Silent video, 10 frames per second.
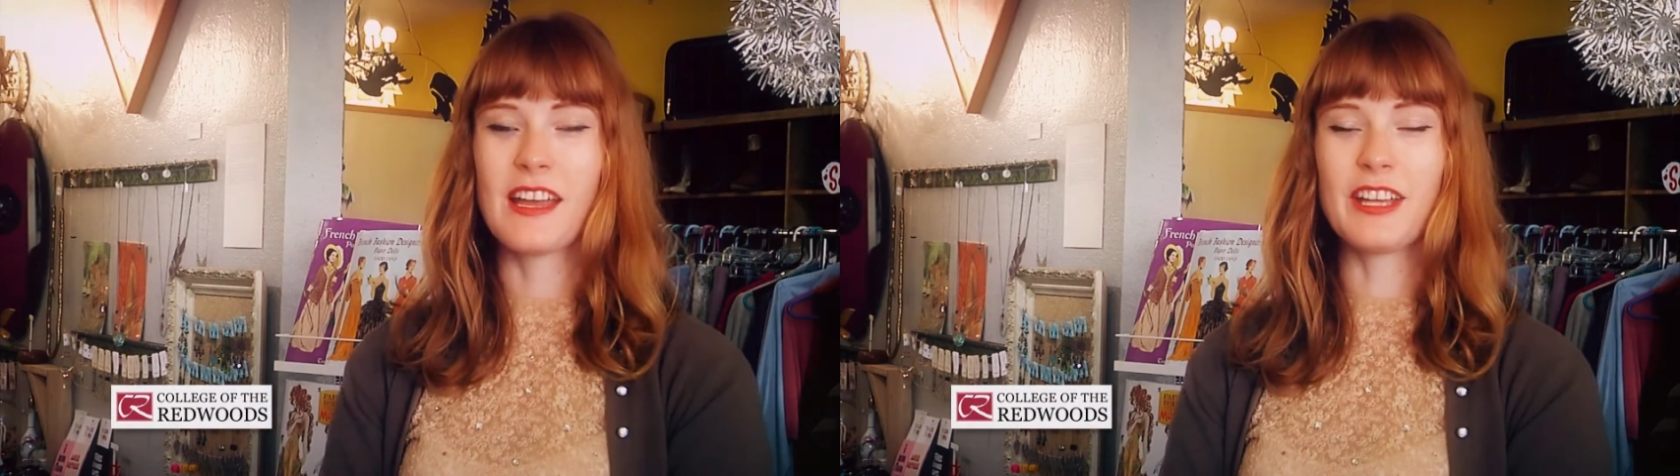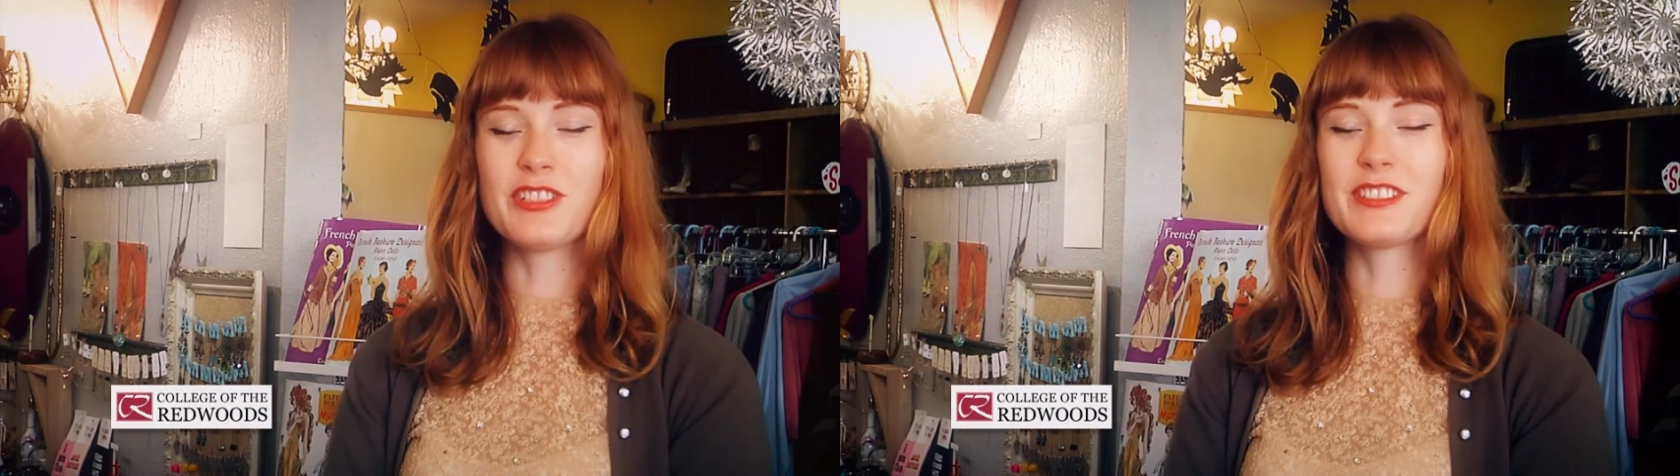
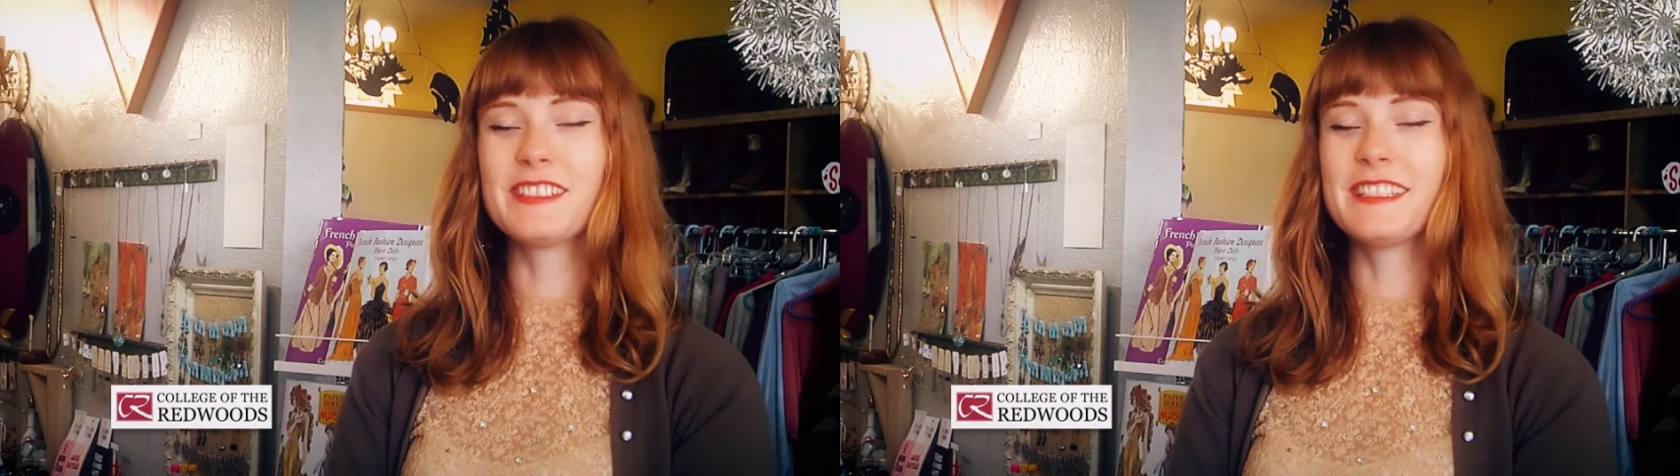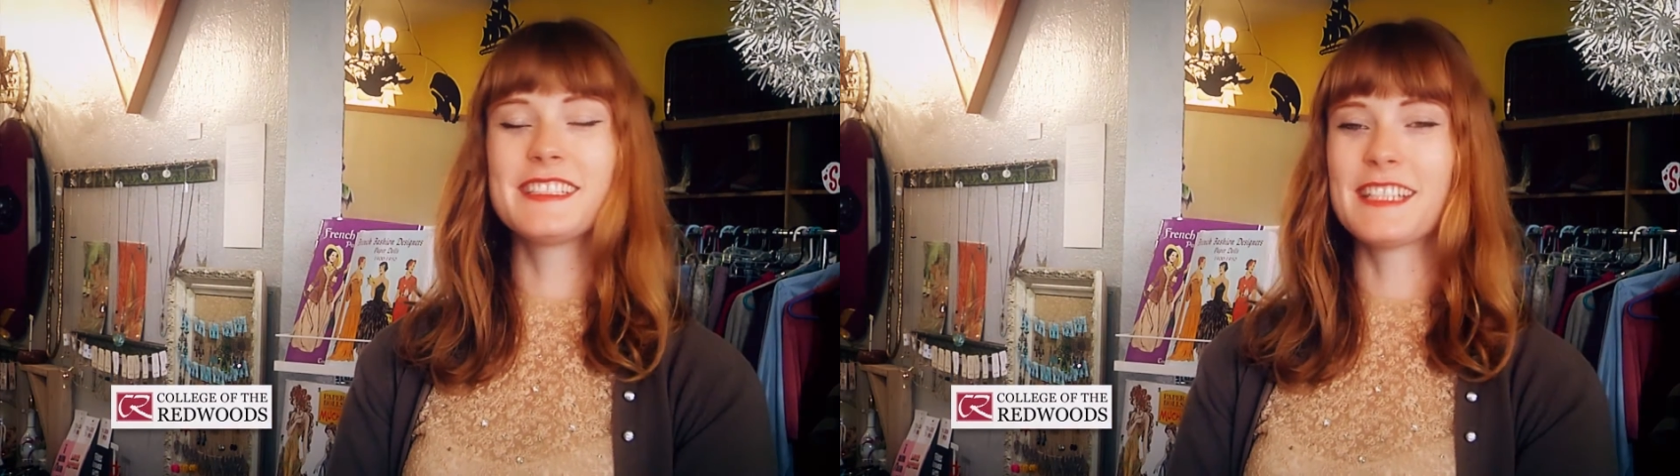I just
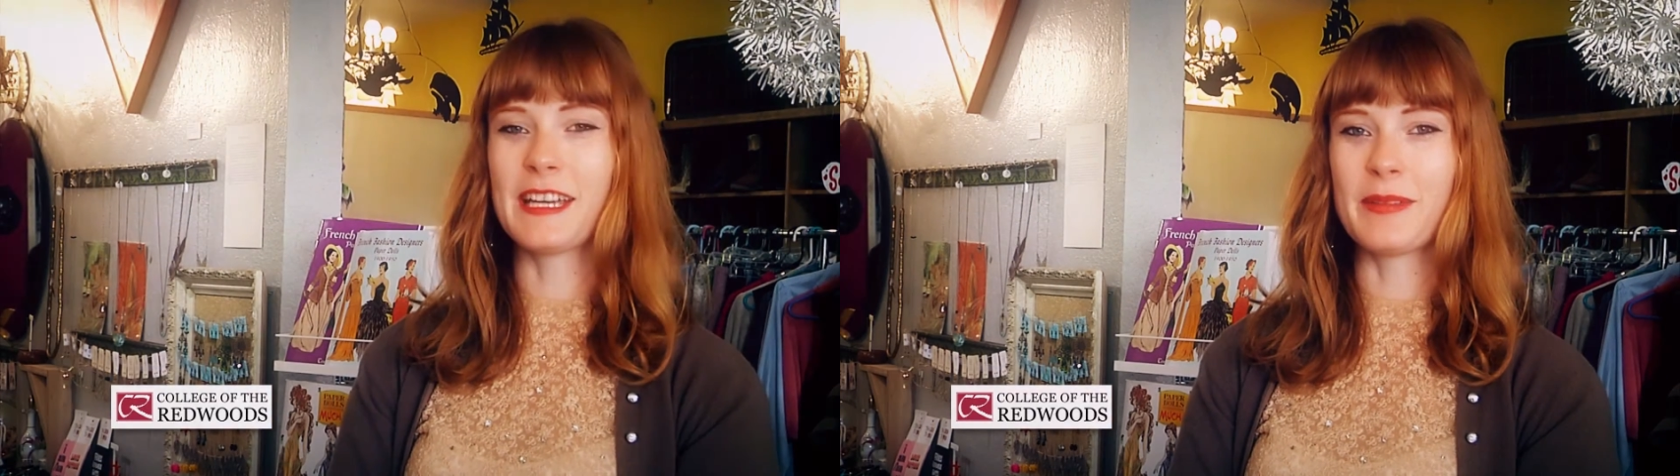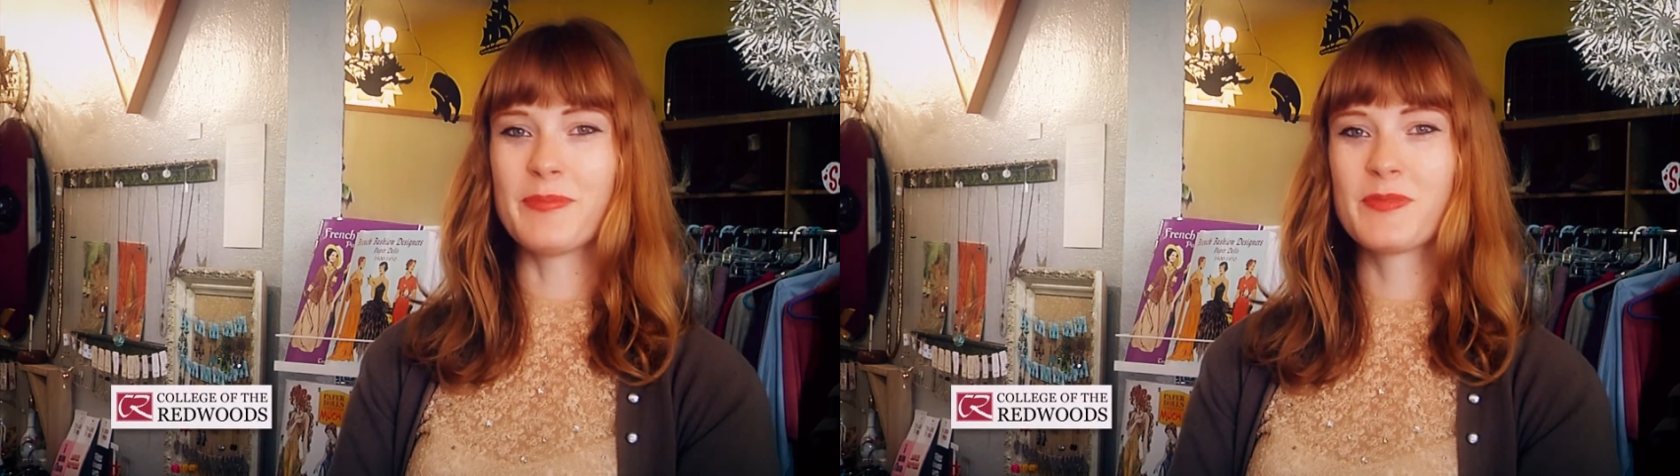needed
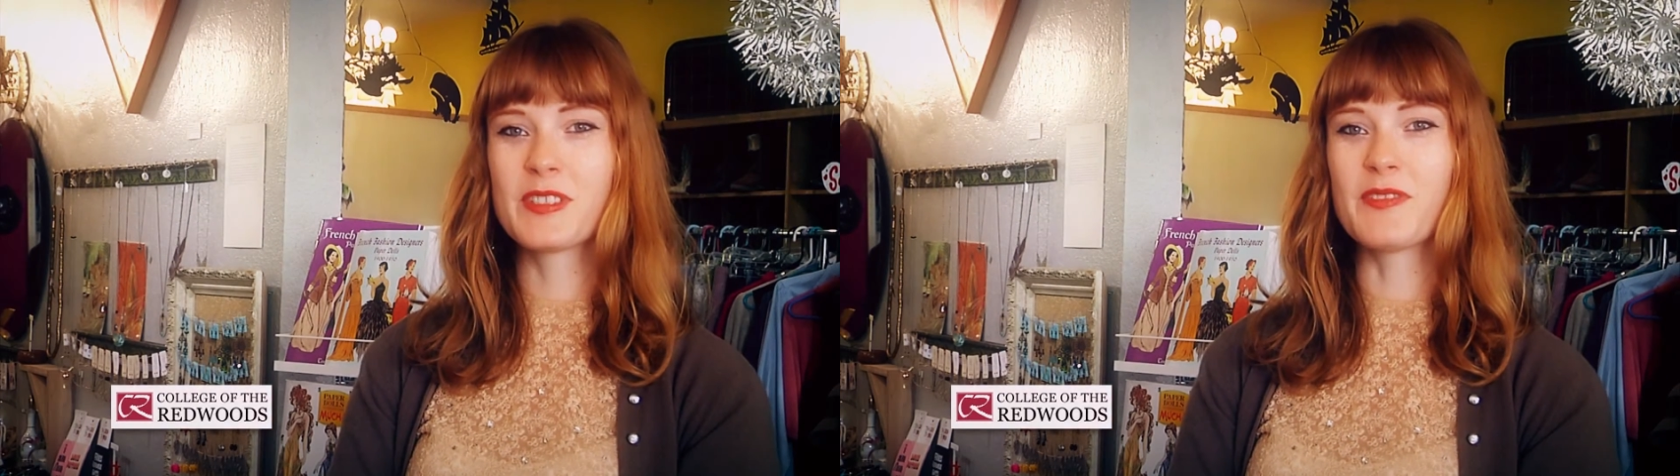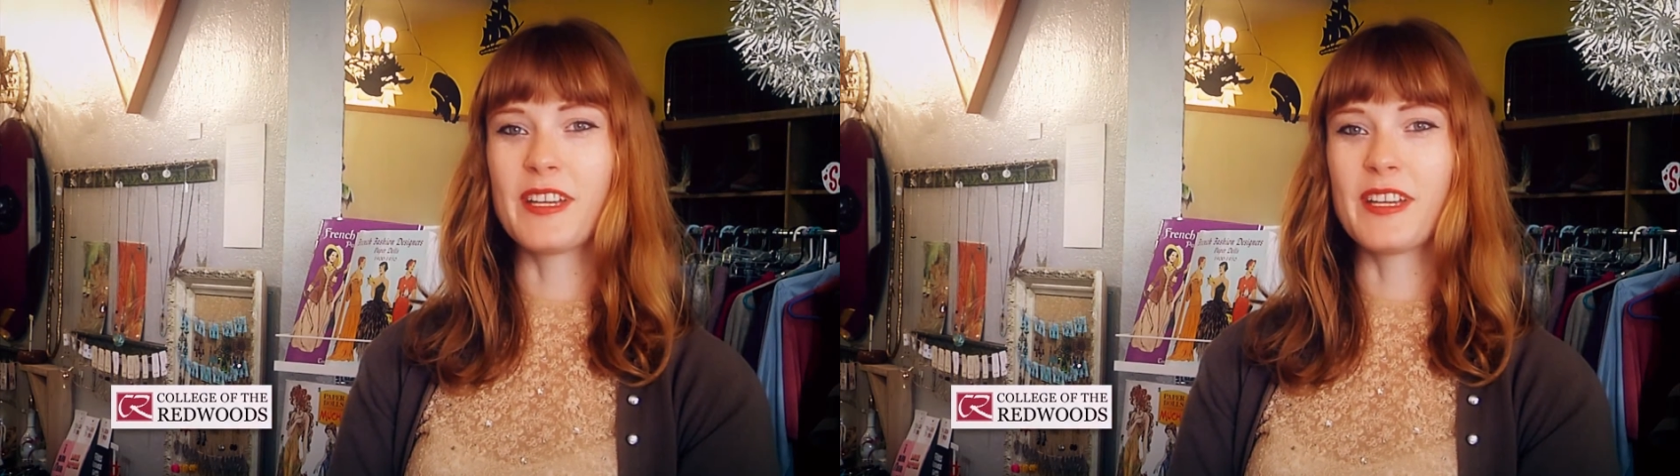time to